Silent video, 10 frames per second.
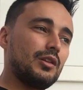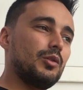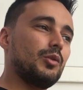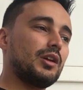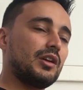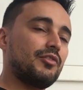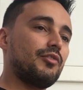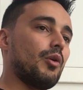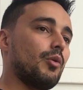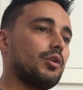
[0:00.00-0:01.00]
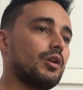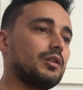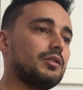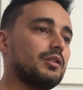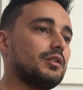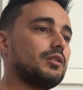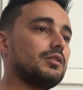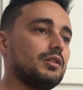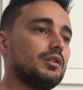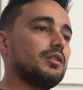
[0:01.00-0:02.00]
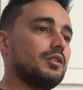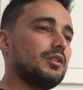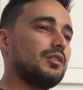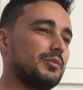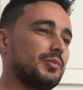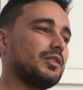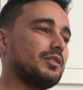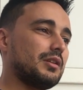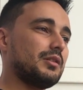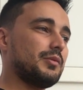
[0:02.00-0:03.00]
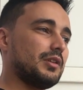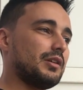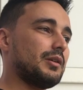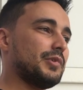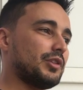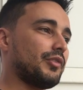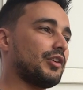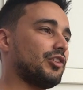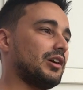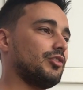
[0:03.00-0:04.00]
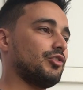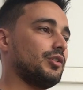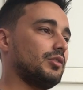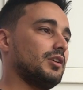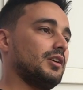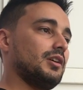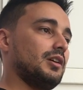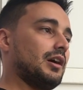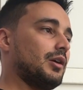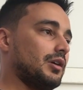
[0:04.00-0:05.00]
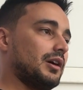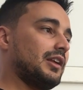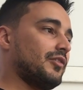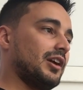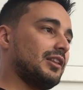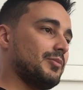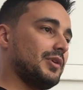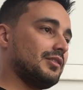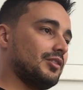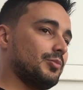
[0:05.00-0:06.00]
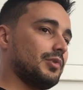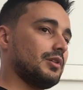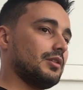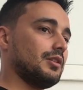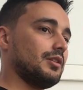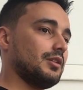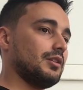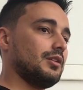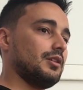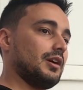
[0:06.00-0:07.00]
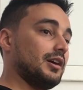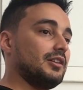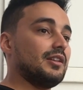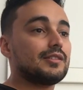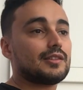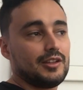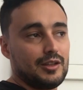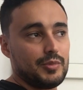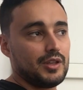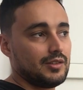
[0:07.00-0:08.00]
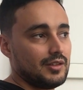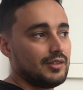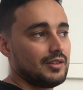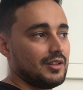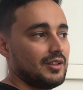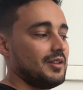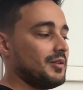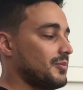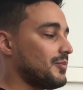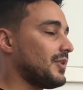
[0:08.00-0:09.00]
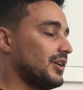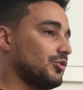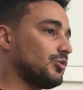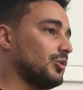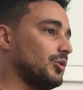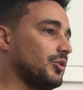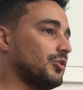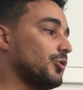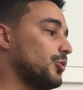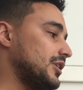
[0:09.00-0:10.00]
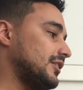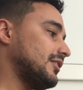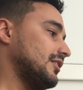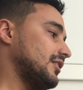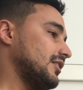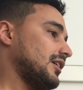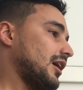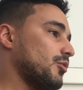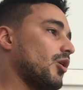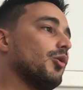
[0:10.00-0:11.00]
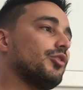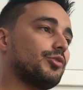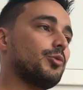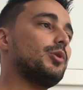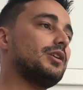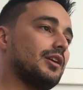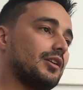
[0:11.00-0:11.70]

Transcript: Looking forward. It's a bit of a challenge, I never had a business, but I didn't study business. But I used to read. I'm always reading.